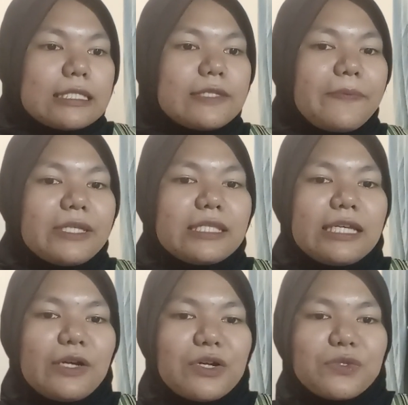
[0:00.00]

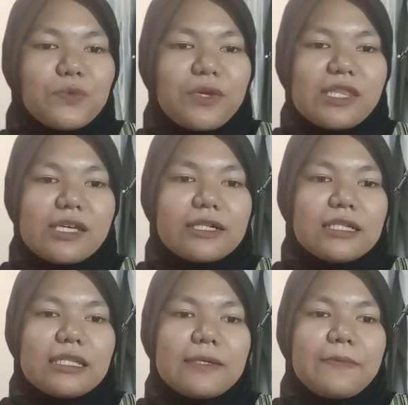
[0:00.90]
Depending on whether
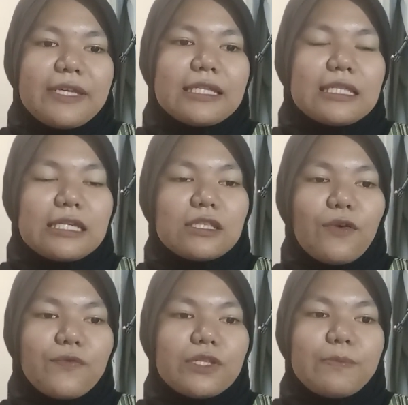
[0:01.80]
the baseline
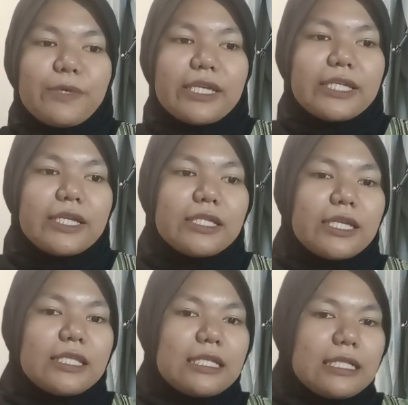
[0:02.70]
of the PHI
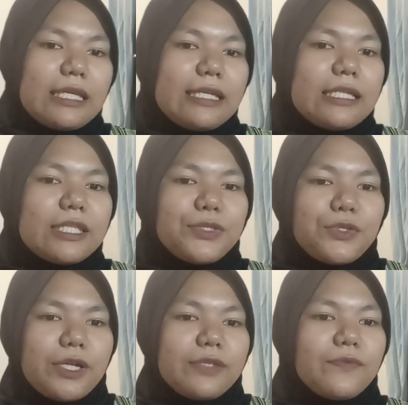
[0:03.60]
channel is
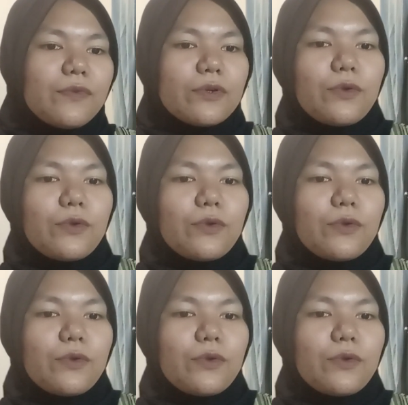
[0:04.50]
trend